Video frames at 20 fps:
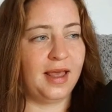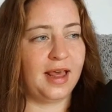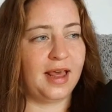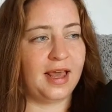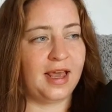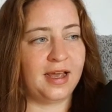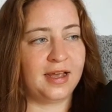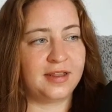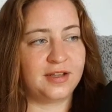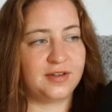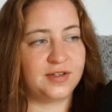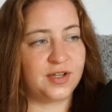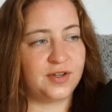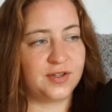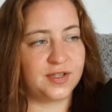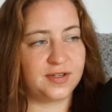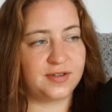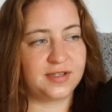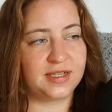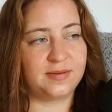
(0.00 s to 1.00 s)
And there's
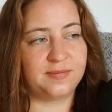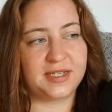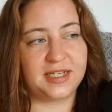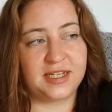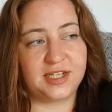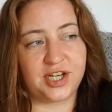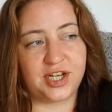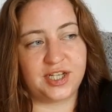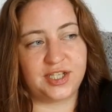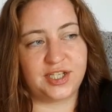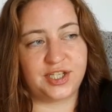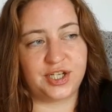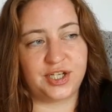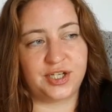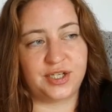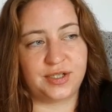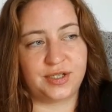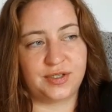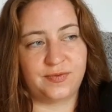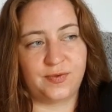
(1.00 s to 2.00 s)
also some
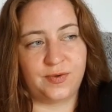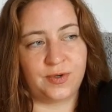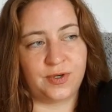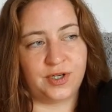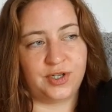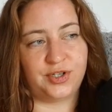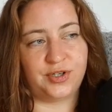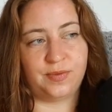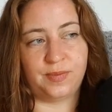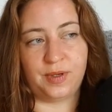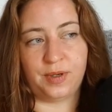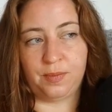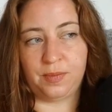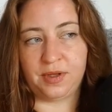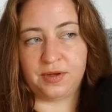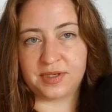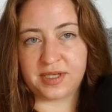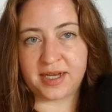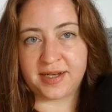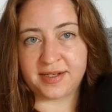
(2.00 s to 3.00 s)
suggestions for German
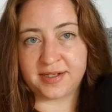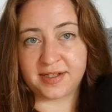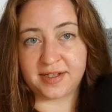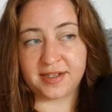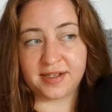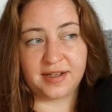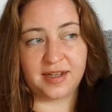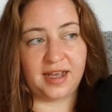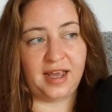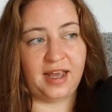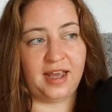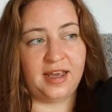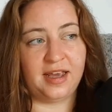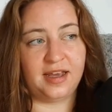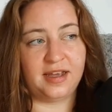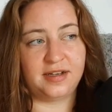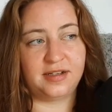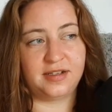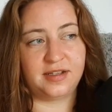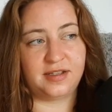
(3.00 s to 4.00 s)
music,
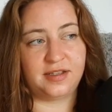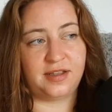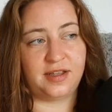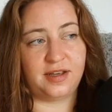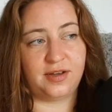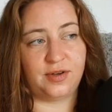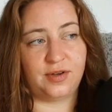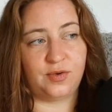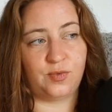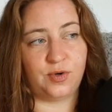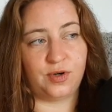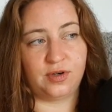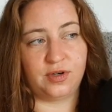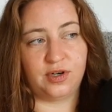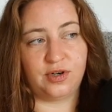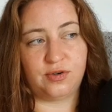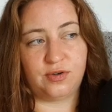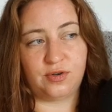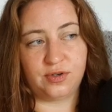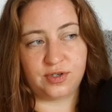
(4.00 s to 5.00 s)
and the World
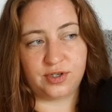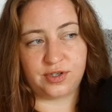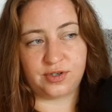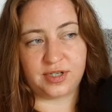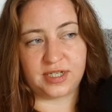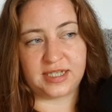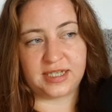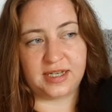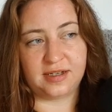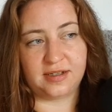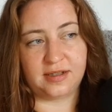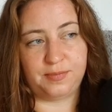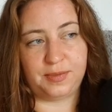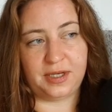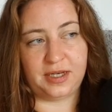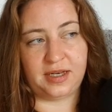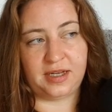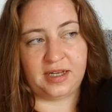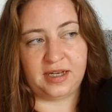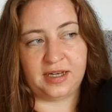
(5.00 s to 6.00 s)
Culture
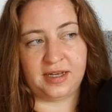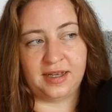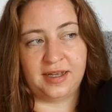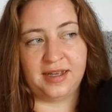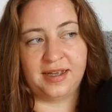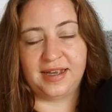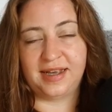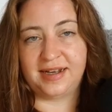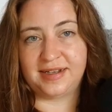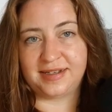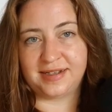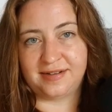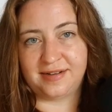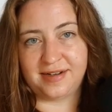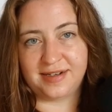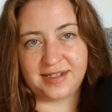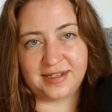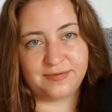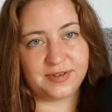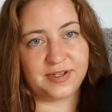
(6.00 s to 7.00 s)
Encyclopedia has
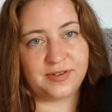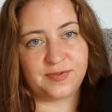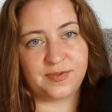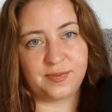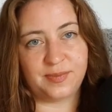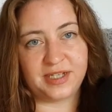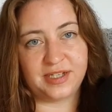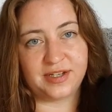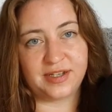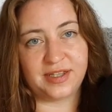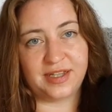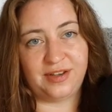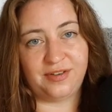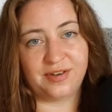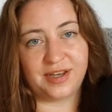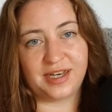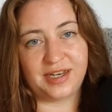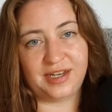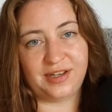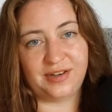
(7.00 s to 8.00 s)
lots of information that
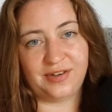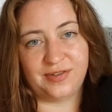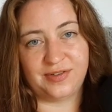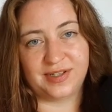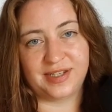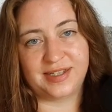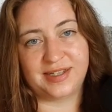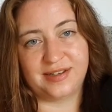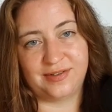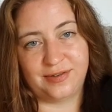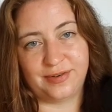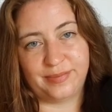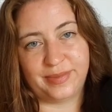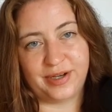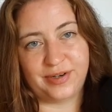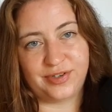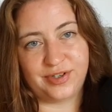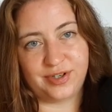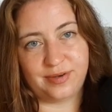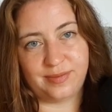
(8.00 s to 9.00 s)
you can use to learn
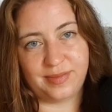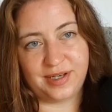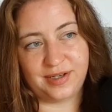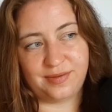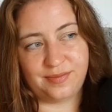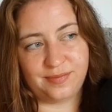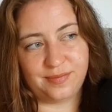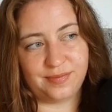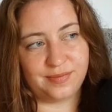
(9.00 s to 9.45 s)
about German.